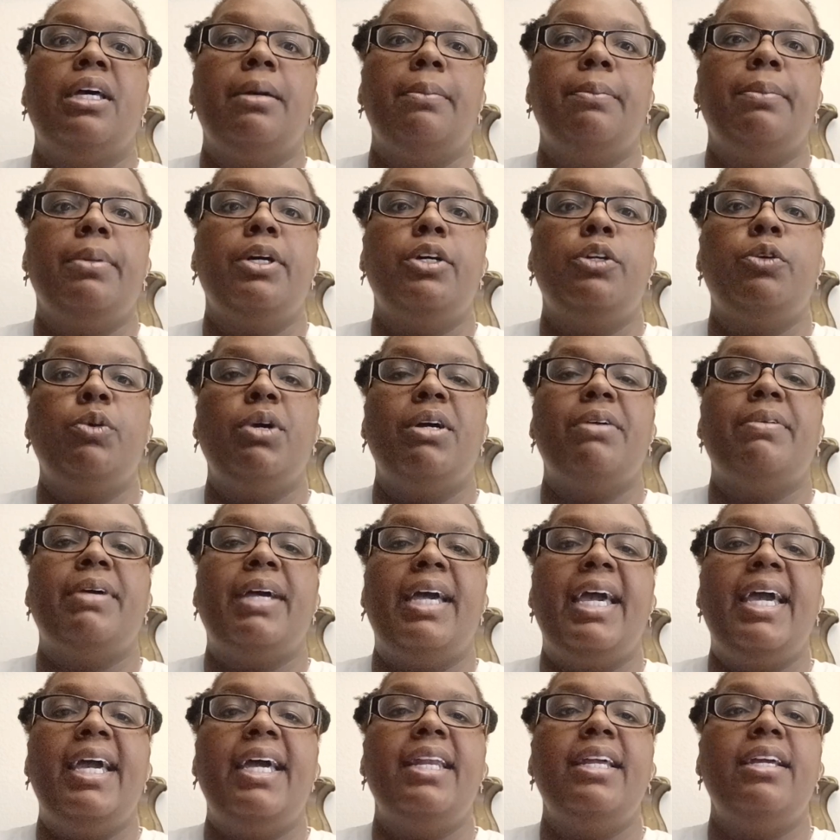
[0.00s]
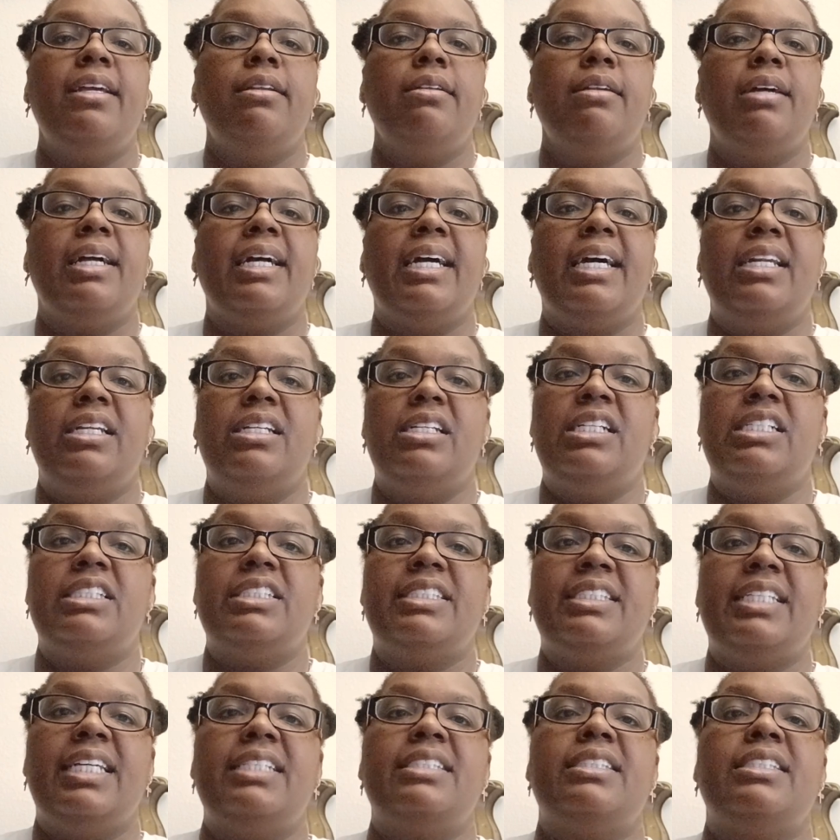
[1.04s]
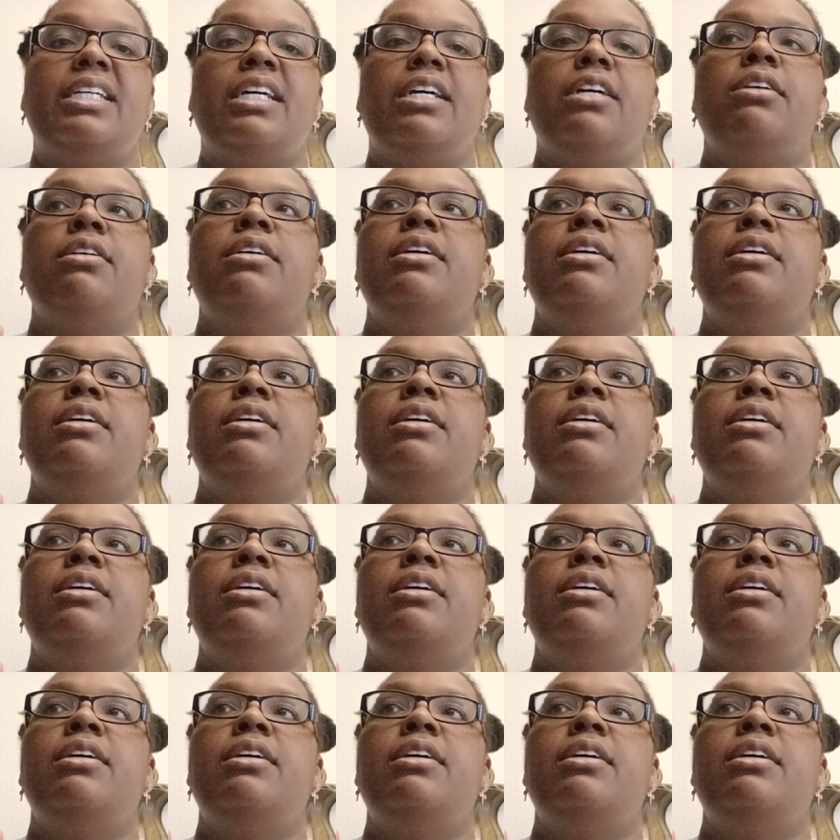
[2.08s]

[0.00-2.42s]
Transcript: But whoever had it, I got it at a estate sale,